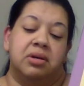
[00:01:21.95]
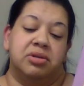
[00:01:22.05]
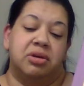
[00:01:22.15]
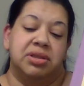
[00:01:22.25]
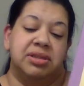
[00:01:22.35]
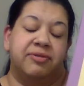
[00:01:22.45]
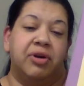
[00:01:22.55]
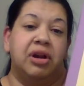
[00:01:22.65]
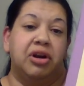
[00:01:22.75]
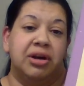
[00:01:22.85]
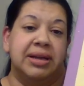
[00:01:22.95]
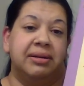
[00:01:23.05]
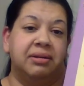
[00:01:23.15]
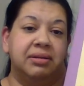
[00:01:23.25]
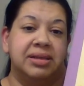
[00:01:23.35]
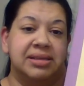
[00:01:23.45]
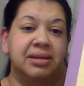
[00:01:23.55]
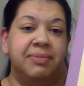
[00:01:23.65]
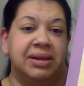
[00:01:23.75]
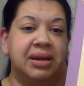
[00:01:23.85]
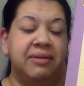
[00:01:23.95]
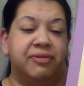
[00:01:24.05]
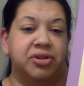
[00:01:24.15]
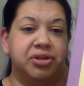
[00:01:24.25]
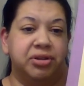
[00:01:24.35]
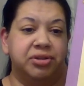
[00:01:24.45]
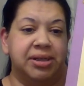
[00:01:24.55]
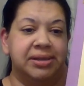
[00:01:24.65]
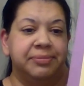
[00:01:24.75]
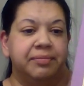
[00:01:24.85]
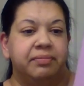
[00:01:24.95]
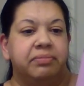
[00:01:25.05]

So this is for learning disability for children.